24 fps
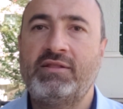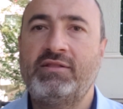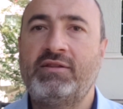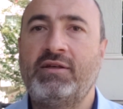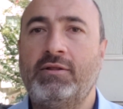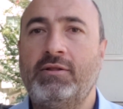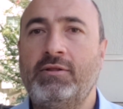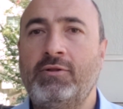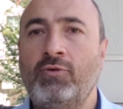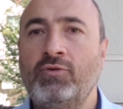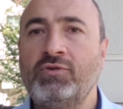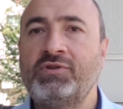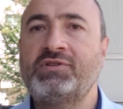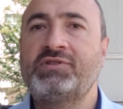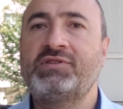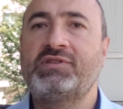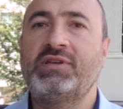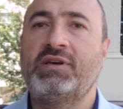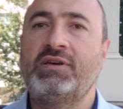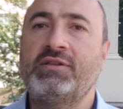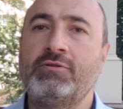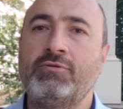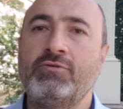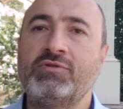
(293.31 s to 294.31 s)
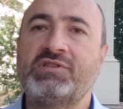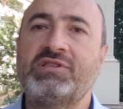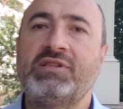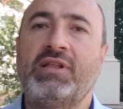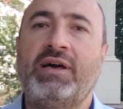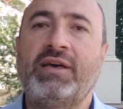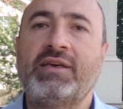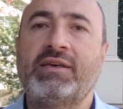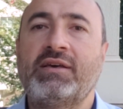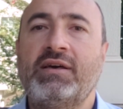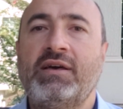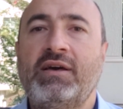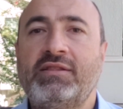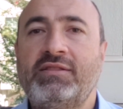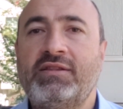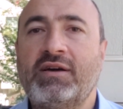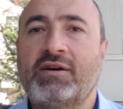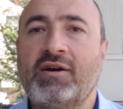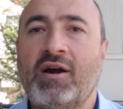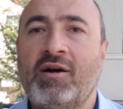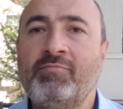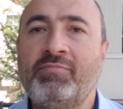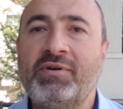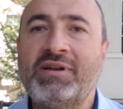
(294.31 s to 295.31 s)
the looks, it looks like the
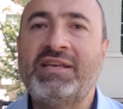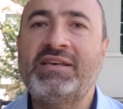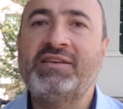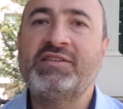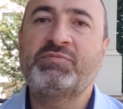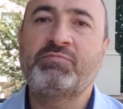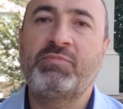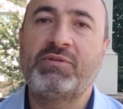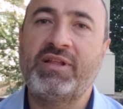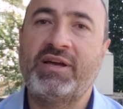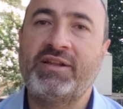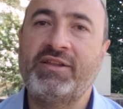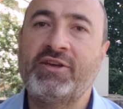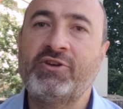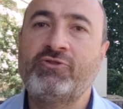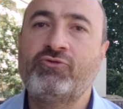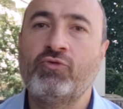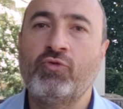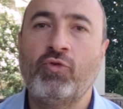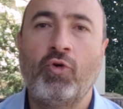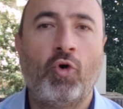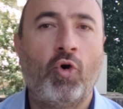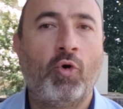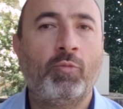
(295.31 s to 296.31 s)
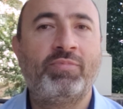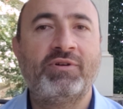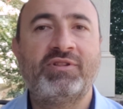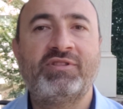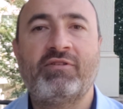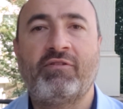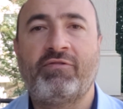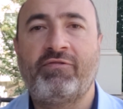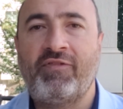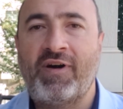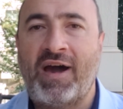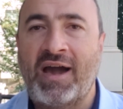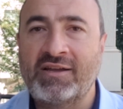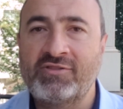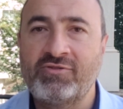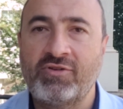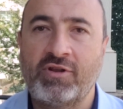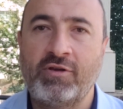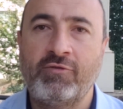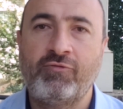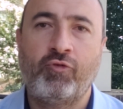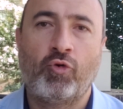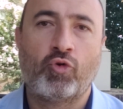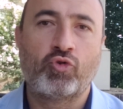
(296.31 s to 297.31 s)
company is planning to open the
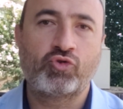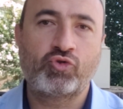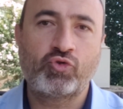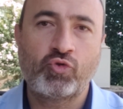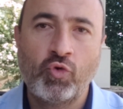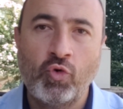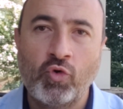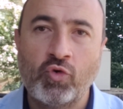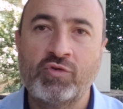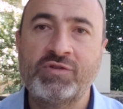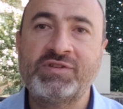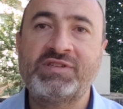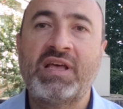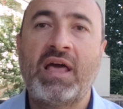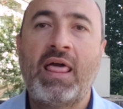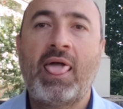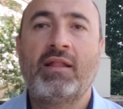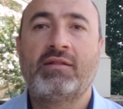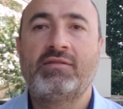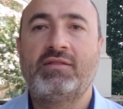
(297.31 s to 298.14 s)
factory for tours